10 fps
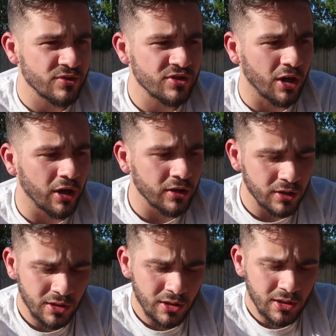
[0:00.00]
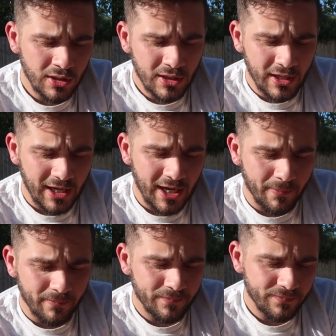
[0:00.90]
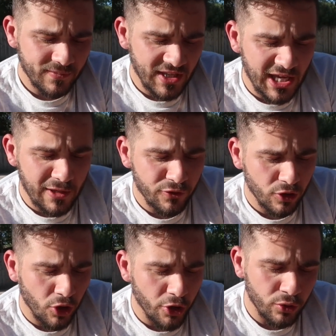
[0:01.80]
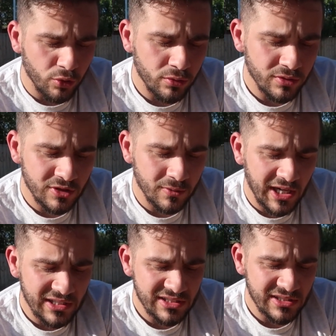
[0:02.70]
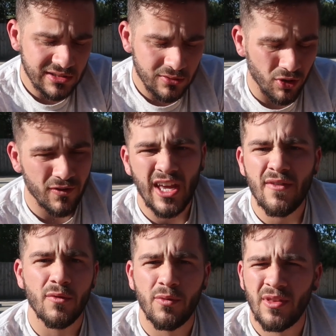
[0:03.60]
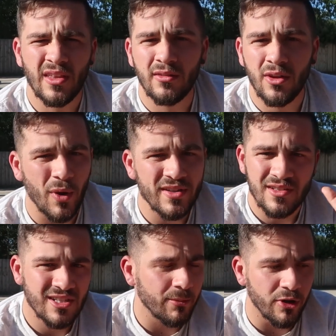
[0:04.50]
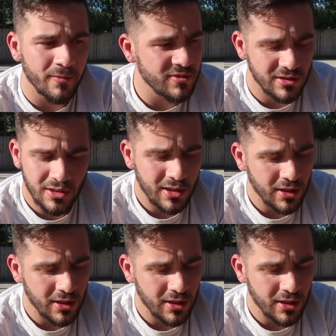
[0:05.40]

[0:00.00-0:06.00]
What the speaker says: So yeah, if you're local to us, or even within the western suburbs,